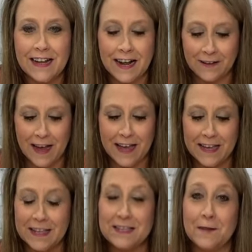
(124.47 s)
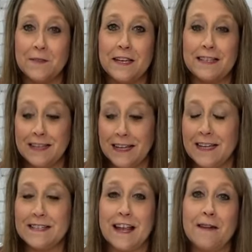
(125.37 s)
Okay, so this
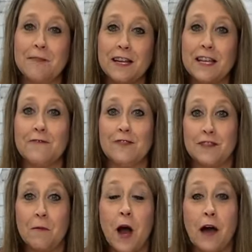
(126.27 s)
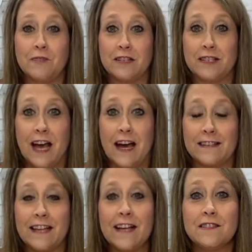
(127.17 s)
is, and I'm gonna give you some options, guys.
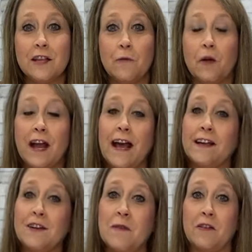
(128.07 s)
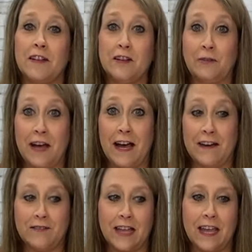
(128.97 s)
That's when I come on and do
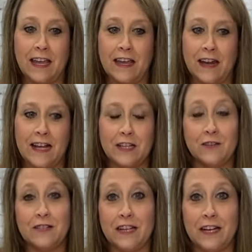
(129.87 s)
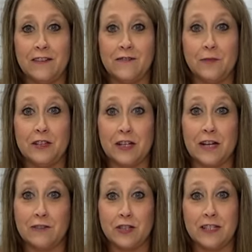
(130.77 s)
lives and I do stuff with the
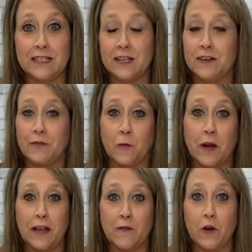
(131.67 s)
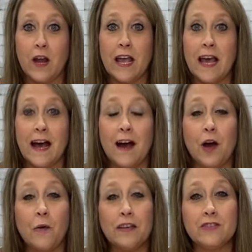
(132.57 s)
Dollar Tree stuff or whatever, I
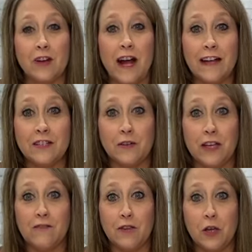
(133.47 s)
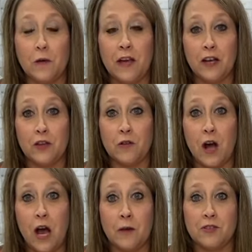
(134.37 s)
always try to give you another
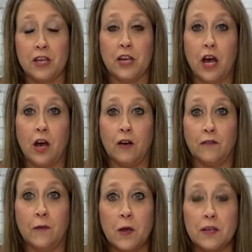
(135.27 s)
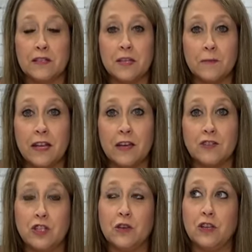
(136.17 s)
option of something
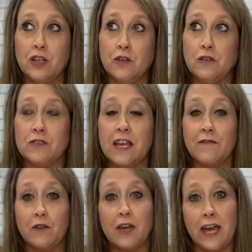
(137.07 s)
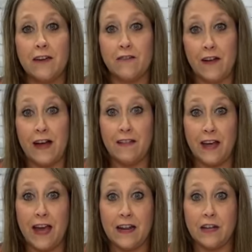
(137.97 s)
else you could use if you can't find
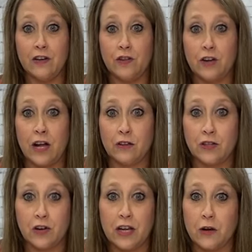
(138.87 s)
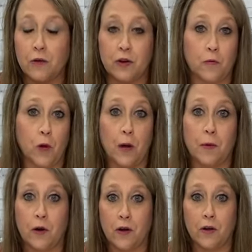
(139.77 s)
that in your Dollar Tree or your
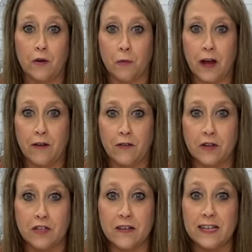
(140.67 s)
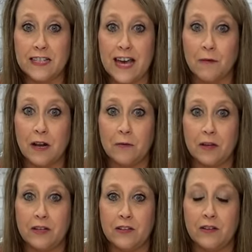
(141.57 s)
Walmart or wherever. So that's kind of what I'm
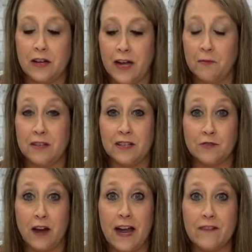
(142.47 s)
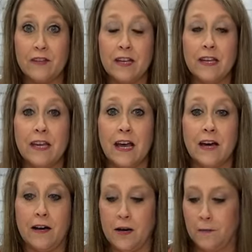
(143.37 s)
gonna do tonight with this craft
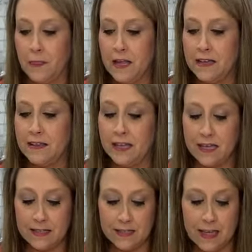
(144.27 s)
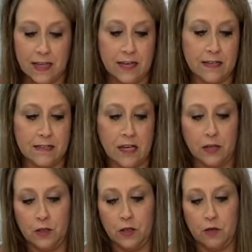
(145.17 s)
um, this is a
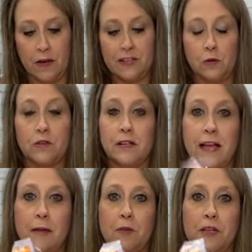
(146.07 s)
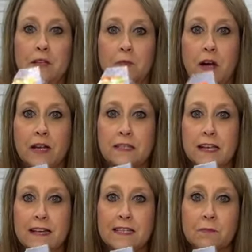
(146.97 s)
little, I tore the label in the
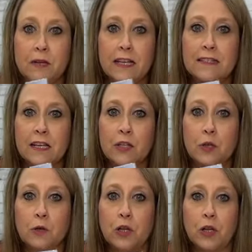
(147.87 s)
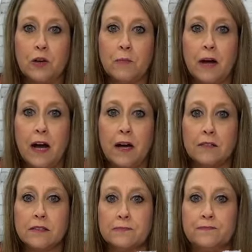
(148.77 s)
process, but it's a little clear
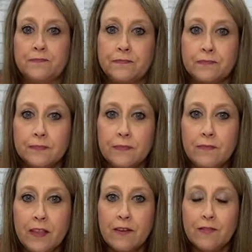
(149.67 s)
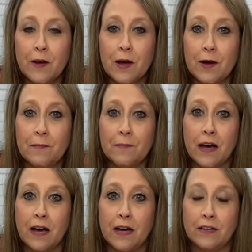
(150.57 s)
box from
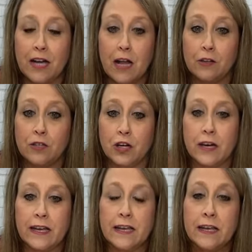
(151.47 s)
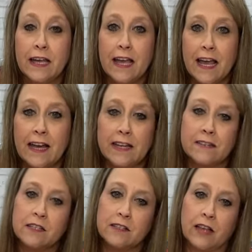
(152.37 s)
uh, Dollar Tree and it's
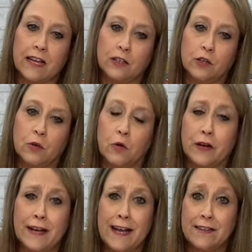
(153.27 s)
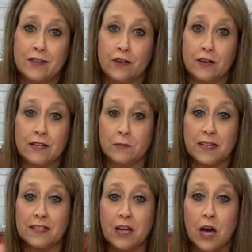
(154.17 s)
like a little organizer is what
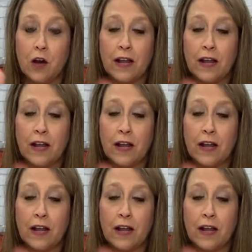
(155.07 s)
it's called.